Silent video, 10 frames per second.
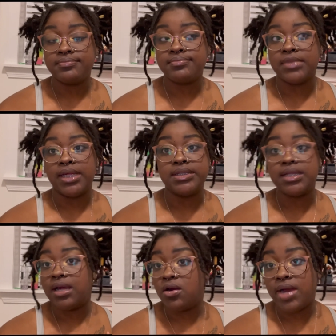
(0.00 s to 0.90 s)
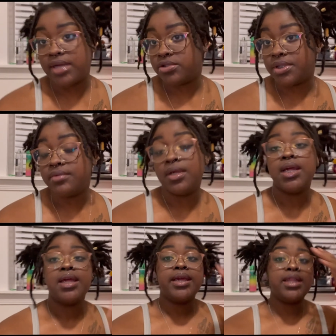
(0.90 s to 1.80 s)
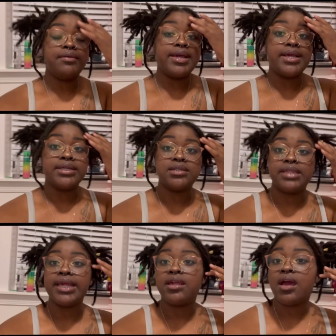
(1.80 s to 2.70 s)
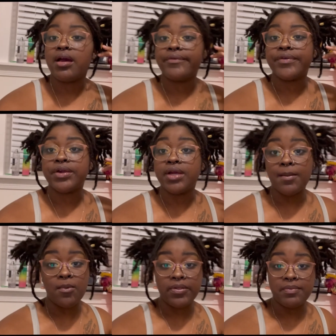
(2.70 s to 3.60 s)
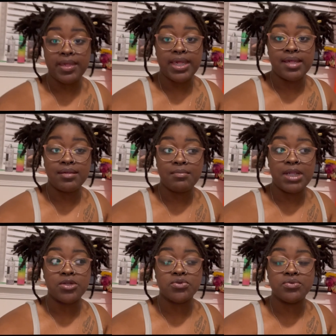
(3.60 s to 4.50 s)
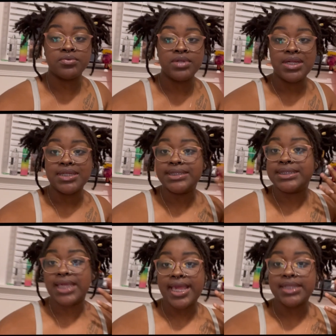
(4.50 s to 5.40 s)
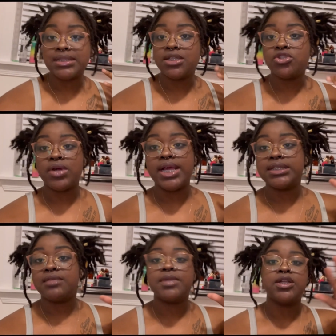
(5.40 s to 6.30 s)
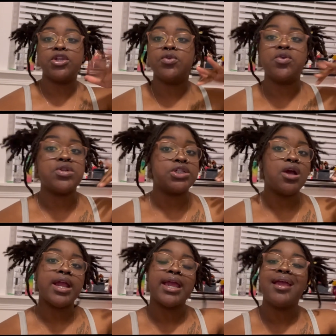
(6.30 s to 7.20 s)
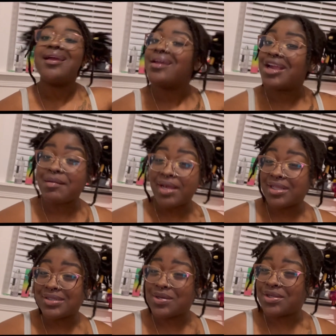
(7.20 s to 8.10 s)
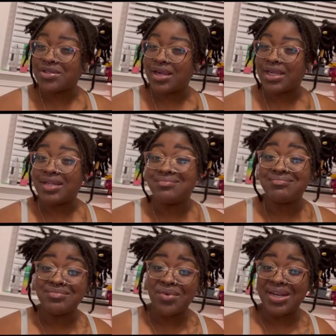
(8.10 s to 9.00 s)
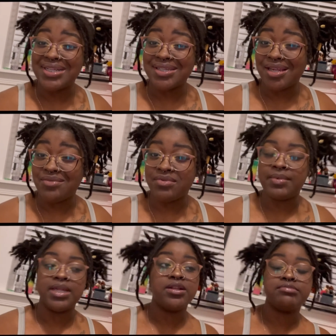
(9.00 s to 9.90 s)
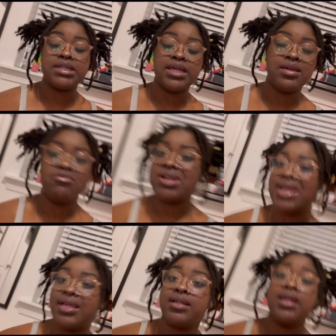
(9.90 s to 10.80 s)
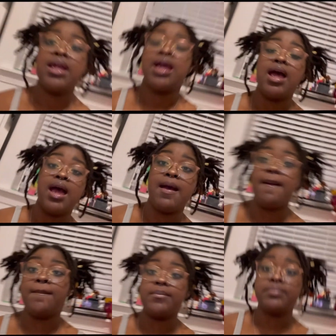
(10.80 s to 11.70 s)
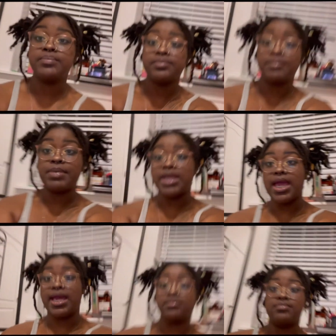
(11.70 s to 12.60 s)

like did a whole outro anyways thank y'all for coming with me on my little date trying something new going to target everybody let's go to target why not take y'all with me you know what i'm saying why not um but yeah.